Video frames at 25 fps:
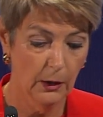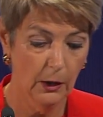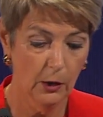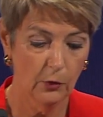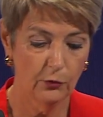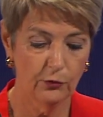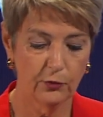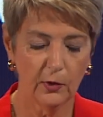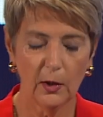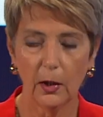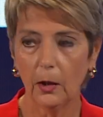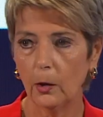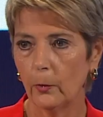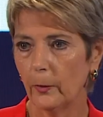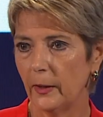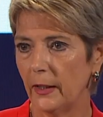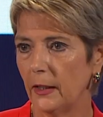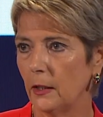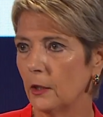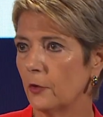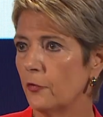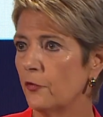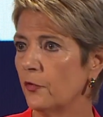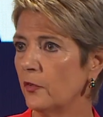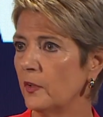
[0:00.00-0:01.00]

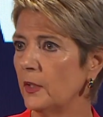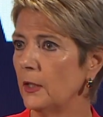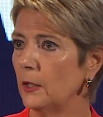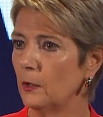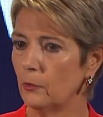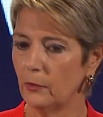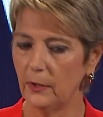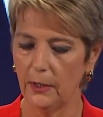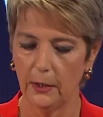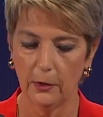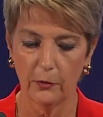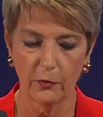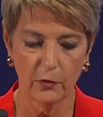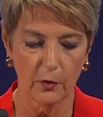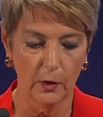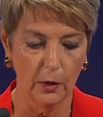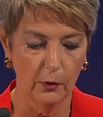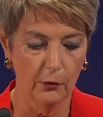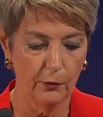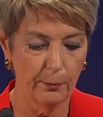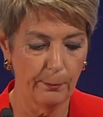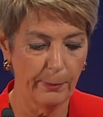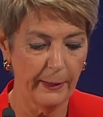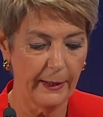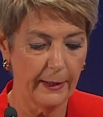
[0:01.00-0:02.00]
Following a series
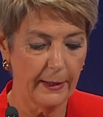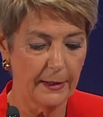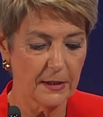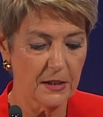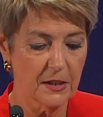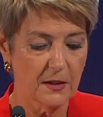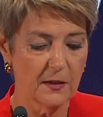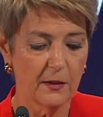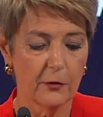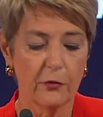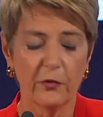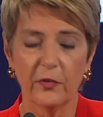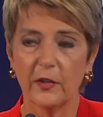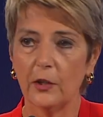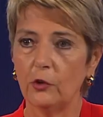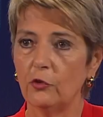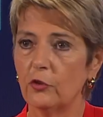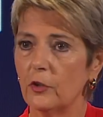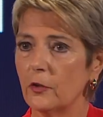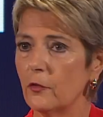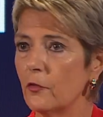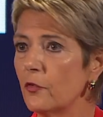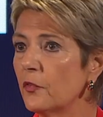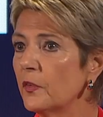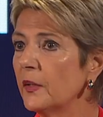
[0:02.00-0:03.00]
of bad
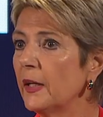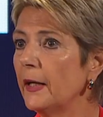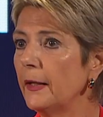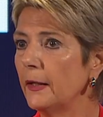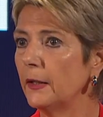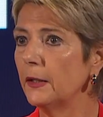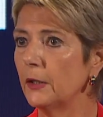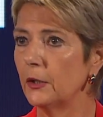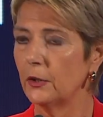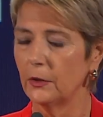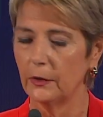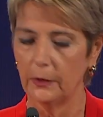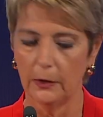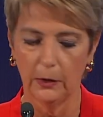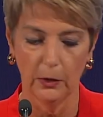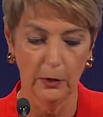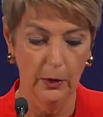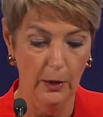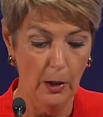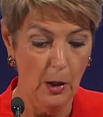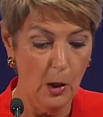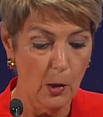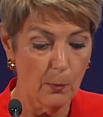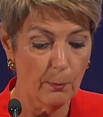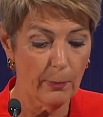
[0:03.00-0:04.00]
decisions taken
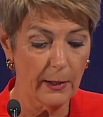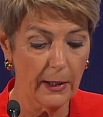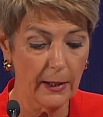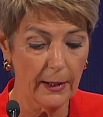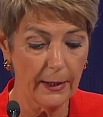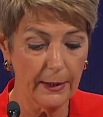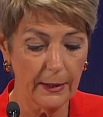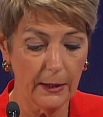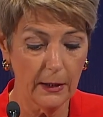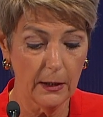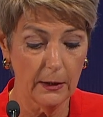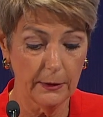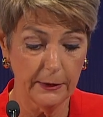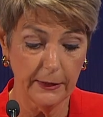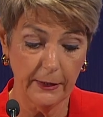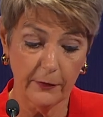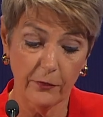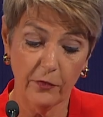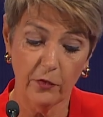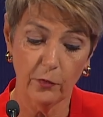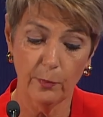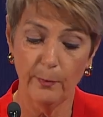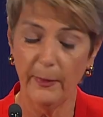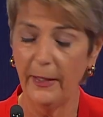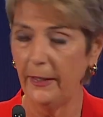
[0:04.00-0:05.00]
by
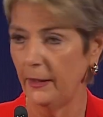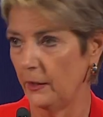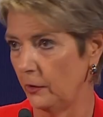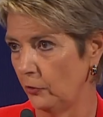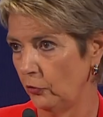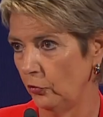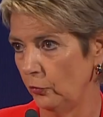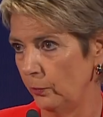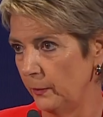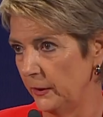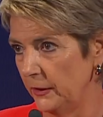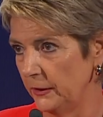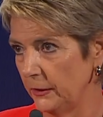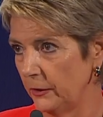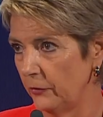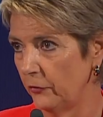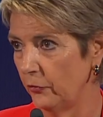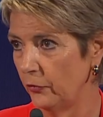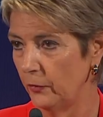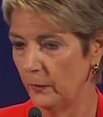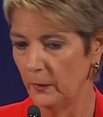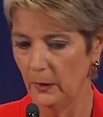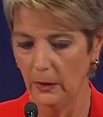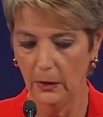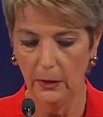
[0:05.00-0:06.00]
its
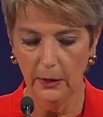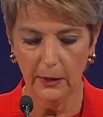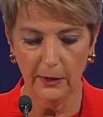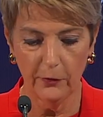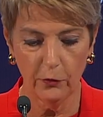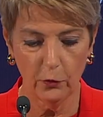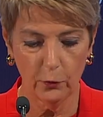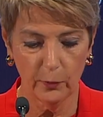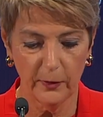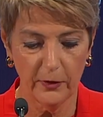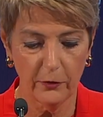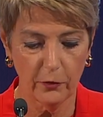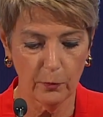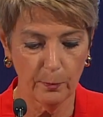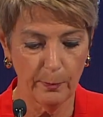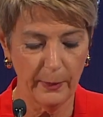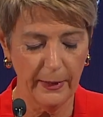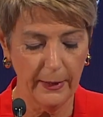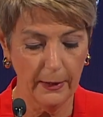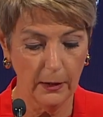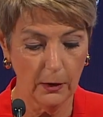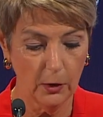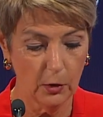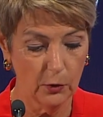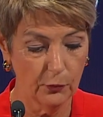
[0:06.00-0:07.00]
management, a Swiss
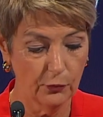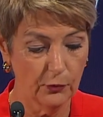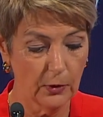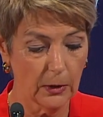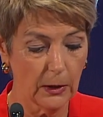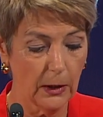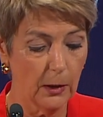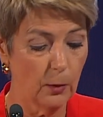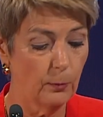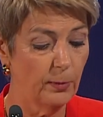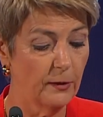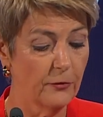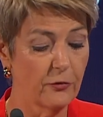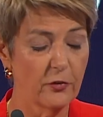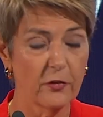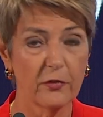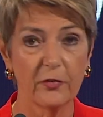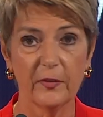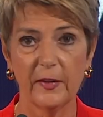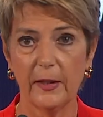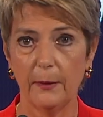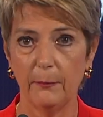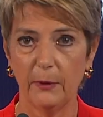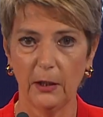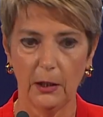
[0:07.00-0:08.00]
bank of global
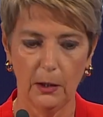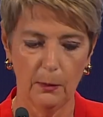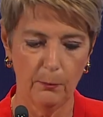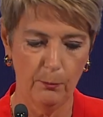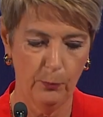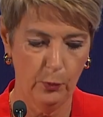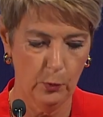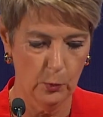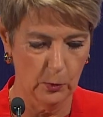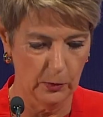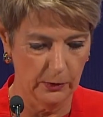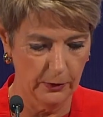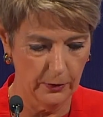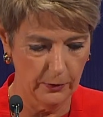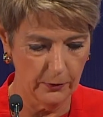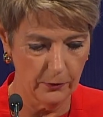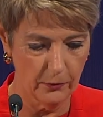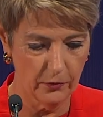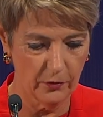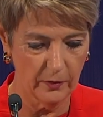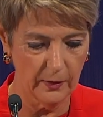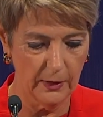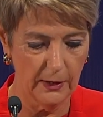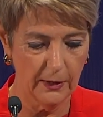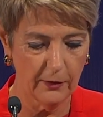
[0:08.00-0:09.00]
systemic
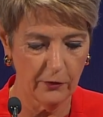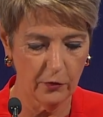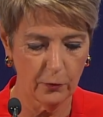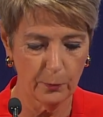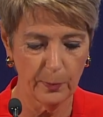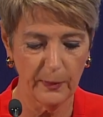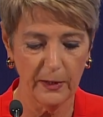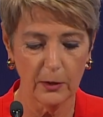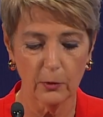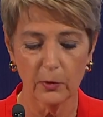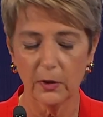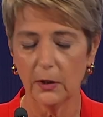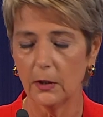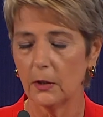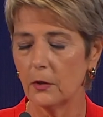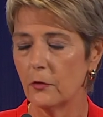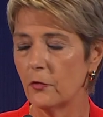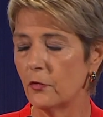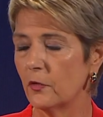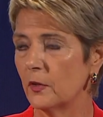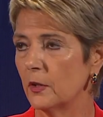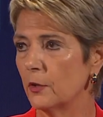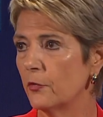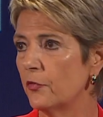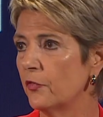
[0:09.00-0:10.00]
importance
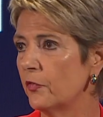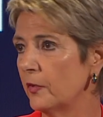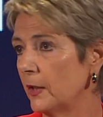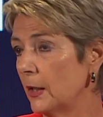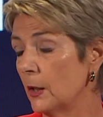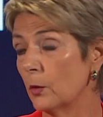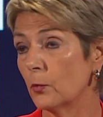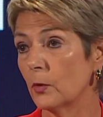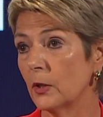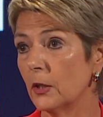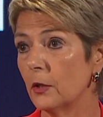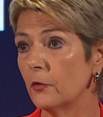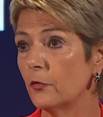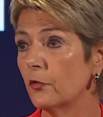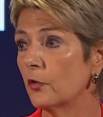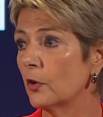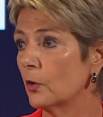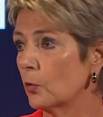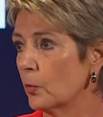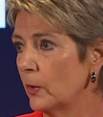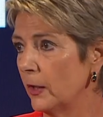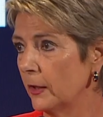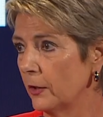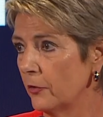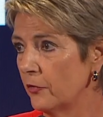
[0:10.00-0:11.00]
experienced a serious
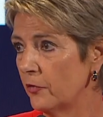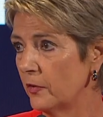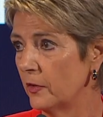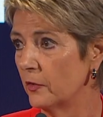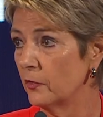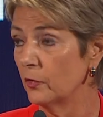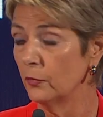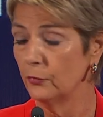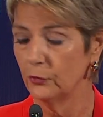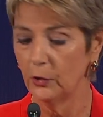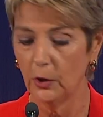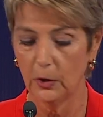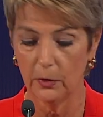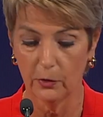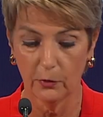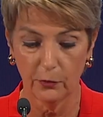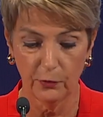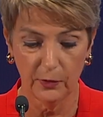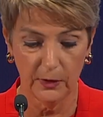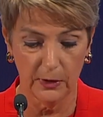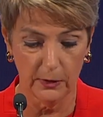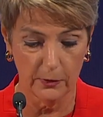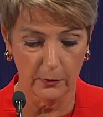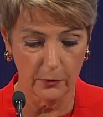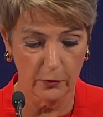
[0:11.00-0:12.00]
crisis of
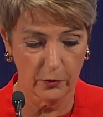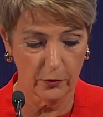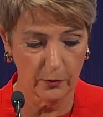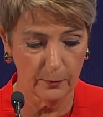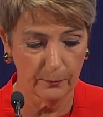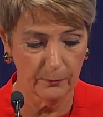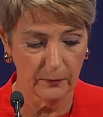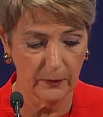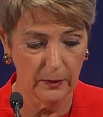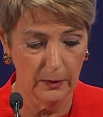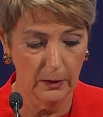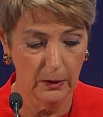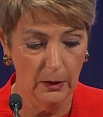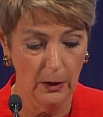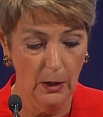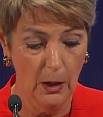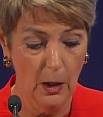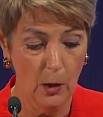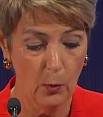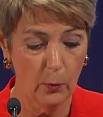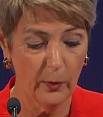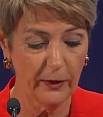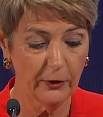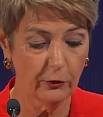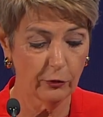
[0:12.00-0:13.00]
confidence,
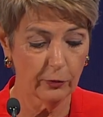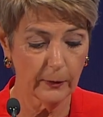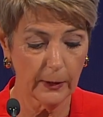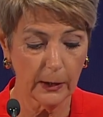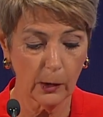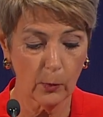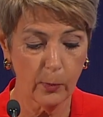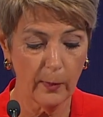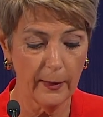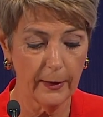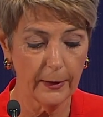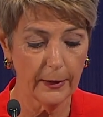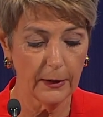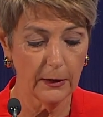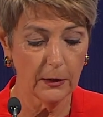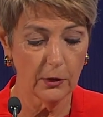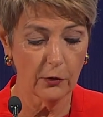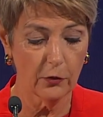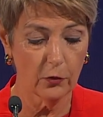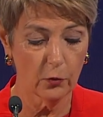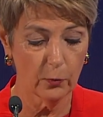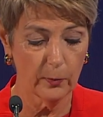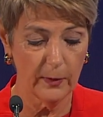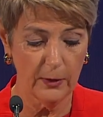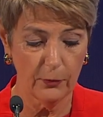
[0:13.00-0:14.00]
which required
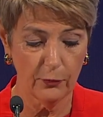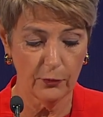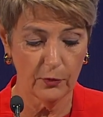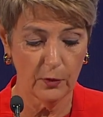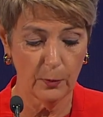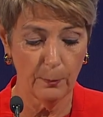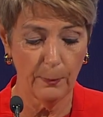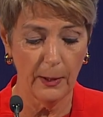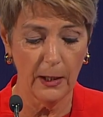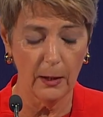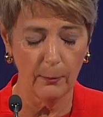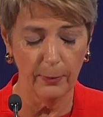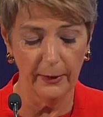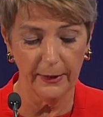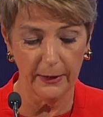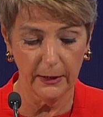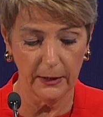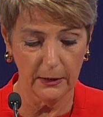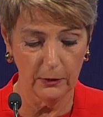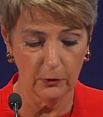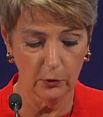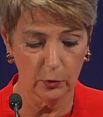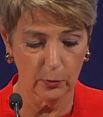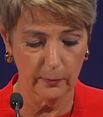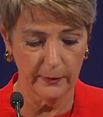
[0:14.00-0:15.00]
swift public
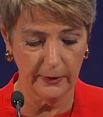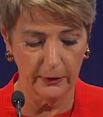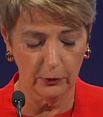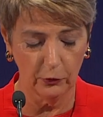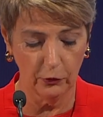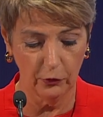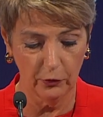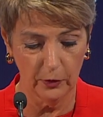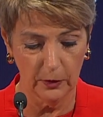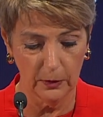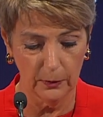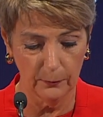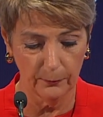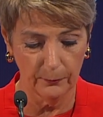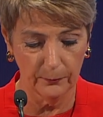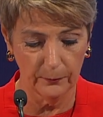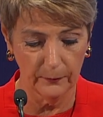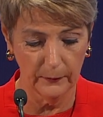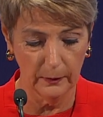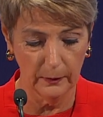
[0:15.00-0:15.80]
intervention.